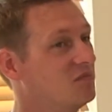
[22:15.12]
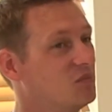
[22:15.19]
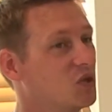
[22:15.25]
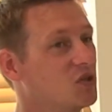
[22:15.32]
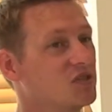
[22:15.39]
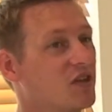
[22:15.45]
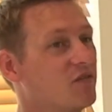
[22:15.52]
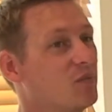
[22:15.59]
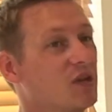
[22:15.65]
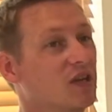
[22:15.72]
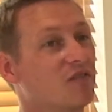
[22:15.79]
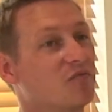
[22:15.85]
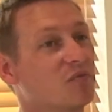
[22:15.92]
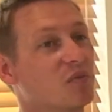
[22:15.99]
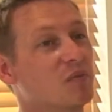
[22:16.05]
because they've been
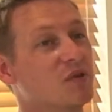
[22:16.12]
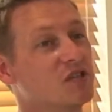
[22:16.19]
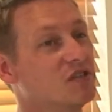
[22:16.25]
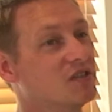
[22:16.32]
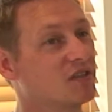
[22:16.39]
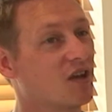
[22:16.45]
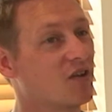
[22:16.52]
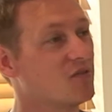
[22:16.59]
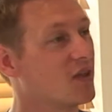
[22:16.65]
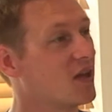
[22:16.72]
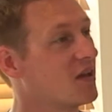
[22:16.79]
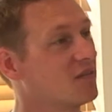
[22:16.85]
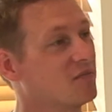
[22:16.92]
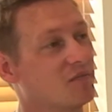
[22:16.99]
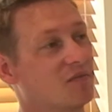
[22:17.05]
given permission to go
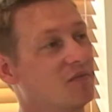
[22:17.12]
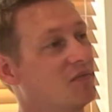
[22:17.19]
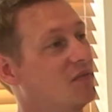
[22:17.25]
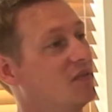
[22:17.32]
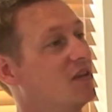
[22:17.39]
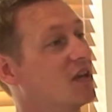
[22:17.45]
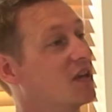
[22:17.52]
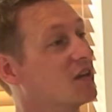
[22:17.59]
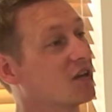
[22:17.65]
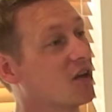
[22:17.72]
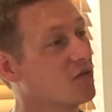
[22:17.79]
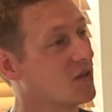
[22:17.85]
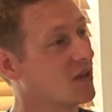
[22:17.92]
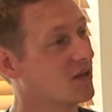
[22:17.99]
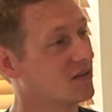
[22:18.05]
there, they're going to
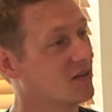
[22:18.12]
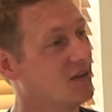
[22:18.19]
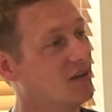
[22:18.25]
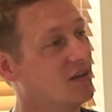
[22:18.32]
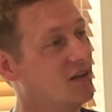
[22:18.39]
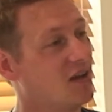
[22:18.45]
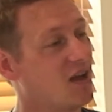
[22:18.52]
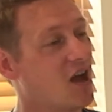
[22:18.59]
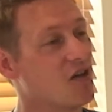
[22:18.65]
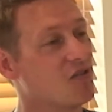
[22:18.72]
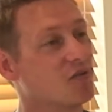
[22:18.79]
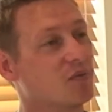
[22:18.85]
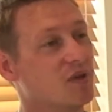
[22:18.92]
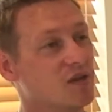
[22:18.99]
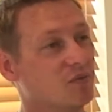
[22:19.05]
go there.
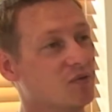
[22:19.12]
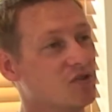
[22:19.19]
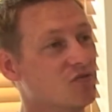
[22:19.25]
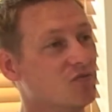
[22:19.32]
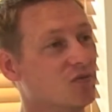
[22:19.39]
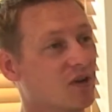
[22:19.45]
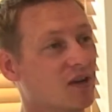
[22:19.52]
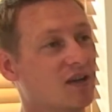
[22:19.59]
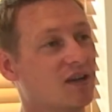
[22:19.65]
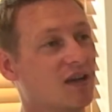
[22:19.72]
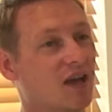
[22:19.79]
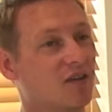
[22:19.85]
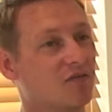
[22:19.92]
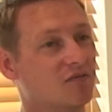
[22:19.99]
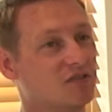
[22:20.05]
Other people, you really
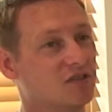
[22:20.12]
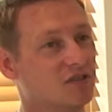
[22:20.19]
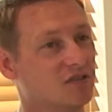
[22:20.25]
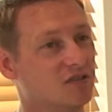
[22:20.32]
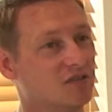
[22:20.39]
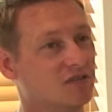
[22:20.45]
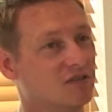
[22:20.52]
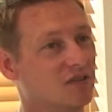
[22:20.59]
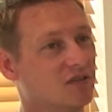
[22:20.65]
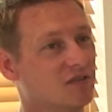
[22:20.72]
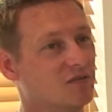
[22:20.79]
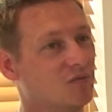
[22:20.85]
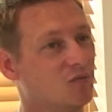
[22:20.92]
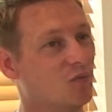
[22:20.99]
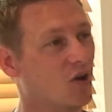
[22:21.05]
have to
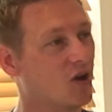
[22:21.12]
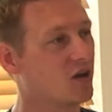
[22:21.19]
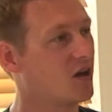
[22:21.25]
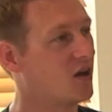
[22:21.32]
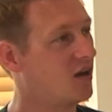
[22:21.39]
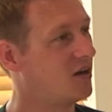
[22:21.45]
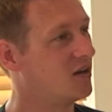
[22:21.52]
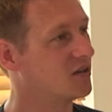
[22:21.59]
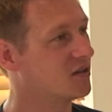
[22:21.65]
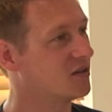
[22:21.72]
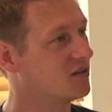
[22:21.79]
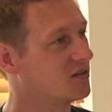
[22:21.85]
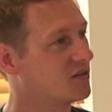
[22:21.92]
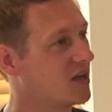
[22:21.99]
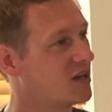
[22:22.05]
work hard
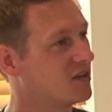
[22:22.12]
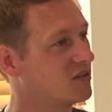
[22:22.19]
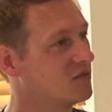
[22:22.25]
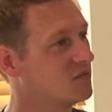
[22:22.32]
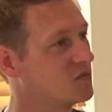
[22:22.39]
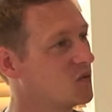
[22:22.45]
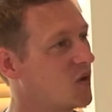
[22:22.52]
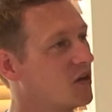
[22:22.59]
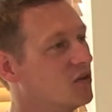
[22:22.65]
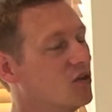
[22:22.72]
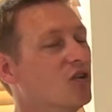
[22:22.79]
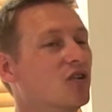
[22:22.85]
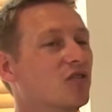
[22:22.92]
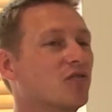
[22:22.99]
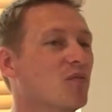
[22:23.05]
at getting them to
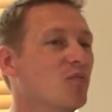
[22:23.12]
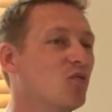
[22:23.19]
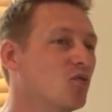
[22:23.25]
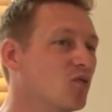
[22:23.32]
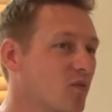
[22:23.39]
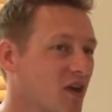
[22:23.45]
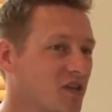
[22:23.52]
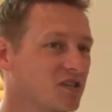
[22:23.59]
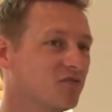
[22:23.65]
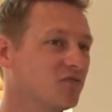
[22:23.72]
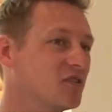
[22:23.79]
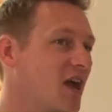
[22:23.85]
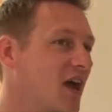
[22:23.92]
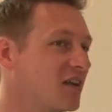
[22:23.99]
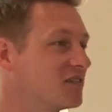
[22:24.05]
unhook from all the rest of
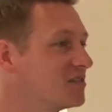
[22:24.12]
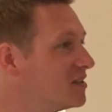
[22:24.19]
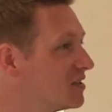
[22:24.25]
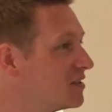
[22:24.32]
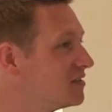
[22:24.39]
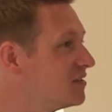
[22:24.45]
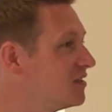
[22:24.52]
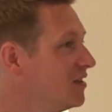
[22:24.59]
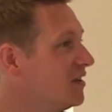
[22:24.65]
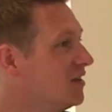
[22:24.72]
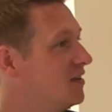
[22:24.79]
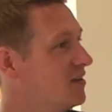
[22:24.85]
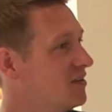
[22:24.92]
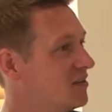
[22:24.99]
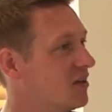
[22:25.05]
reality, and
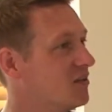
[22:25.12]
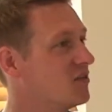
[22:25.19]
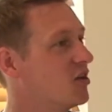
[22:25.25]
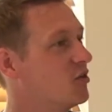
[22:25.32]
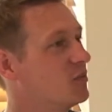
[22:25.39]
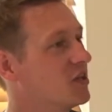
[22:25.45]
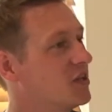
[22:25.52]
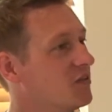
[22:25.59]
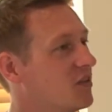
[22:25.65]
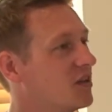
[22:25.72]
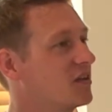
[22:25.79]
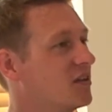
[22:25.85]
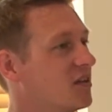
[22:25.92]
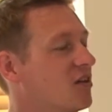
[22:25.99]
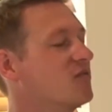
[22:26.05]
they'll be
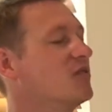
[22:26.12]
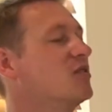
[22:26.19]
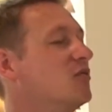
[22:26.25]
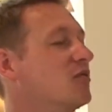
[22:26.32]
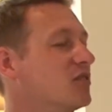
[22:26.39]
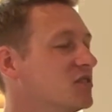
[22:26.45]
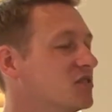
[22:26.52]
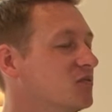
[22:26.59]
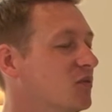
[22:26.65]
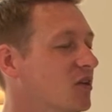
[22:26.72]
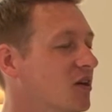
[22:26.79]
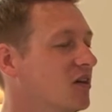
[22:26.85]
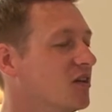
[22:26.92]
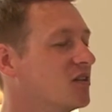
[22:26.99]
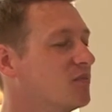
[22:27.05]
thinking, I really want this to
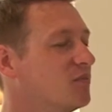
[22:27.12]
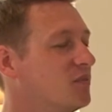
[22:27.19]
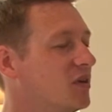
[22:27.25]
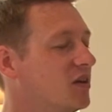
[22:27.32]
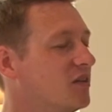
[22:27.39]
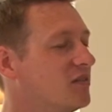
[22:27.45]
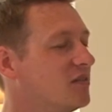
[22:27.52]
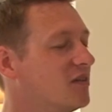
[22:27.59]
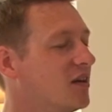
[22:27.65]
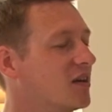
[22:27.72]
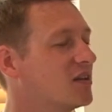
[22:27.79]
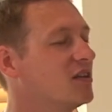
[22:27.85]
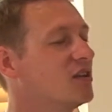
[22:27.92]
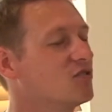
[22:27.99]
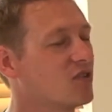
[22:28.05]
work, but
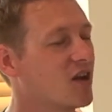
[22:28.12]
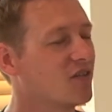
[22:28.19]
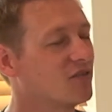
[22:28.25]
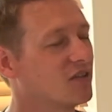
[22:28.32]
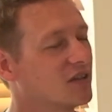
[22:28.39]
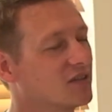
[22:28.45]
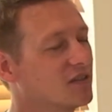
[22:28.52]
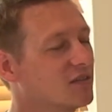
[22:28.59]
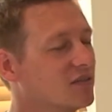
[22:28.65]
I can hear traffic,